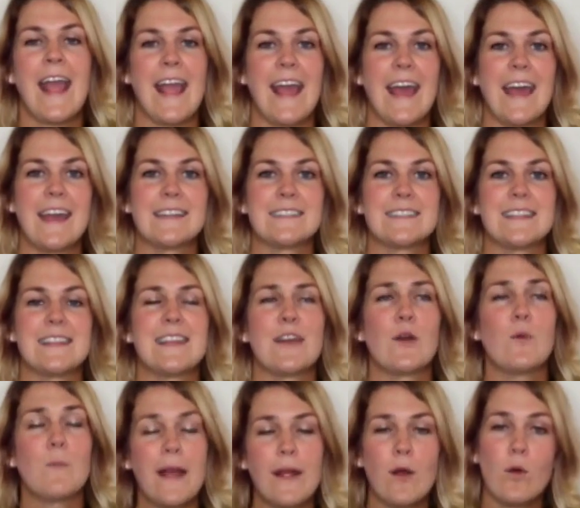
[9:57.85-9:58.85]
And
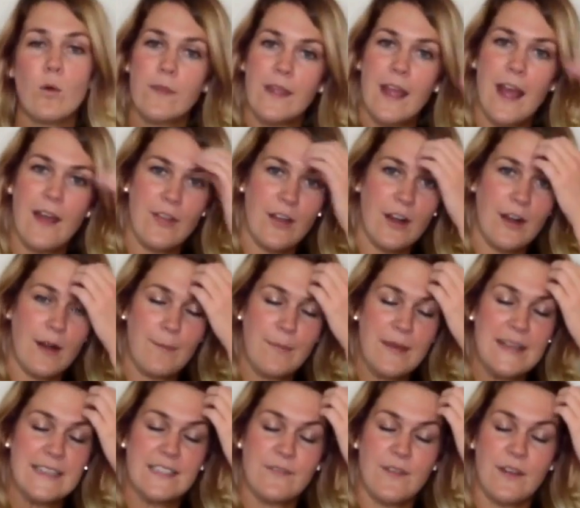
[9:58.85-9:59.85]
my only other
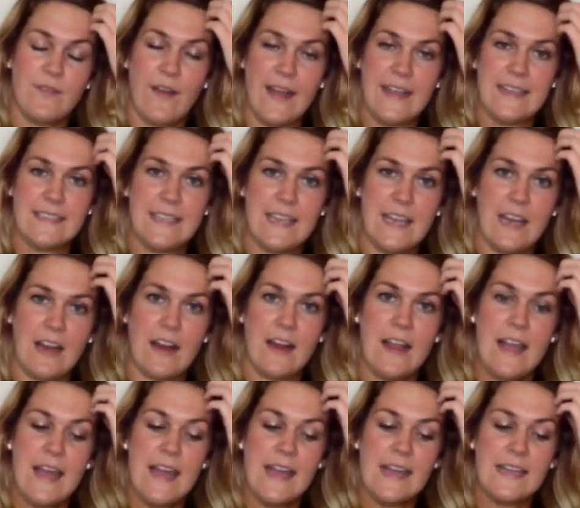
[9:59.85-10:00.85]
piece of advice
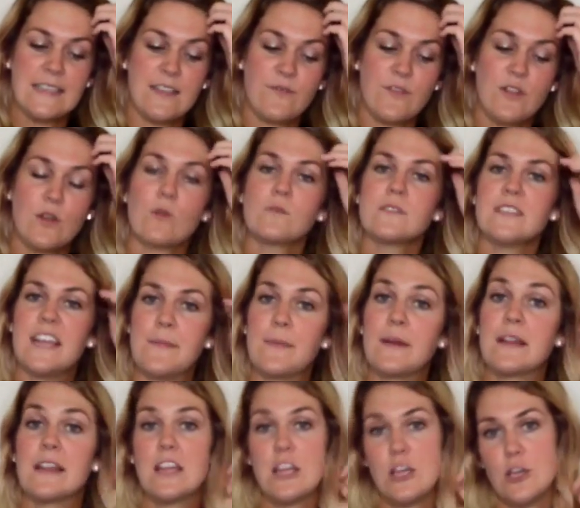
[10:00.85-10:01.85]
here is if you don't
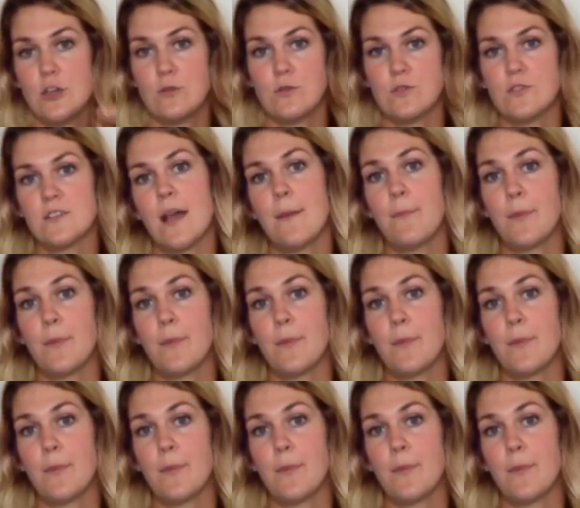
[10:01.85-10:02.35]
typically use a